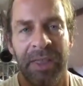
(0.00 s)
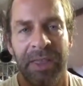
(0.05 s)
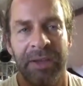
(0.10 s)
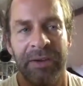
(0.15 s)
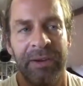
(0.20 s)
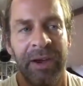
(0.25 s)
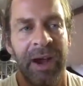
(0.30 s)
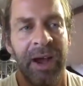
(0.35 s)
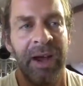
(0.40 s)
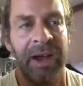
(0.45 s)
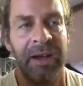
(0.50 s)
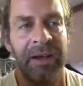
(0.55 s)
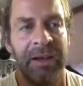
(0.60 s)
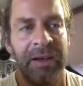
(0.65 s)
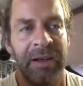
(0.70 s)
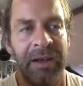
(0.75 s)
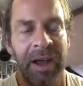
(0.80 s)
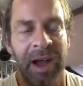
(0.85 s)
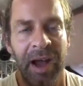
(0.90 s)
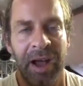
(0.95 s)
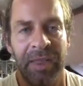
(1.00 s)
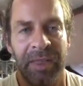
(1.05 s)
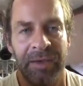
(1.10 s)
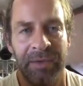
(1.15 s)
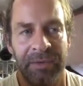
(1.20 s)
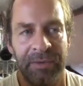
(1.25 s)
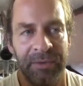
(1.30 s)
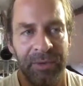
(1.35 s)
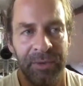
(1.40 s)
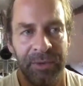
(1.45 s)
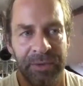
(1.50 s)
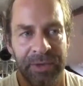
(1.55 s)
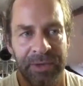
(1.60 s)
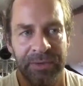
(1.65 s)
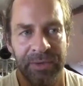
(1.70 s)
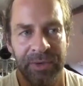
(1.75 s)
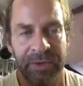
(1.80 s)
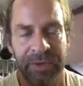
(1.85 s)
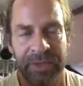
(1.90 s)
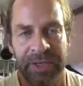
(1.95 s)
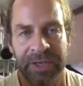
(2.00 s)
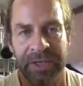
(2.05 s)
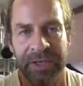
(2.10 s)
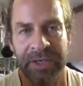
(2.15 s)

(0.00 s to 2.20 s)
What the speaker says: There are other flaws, of course,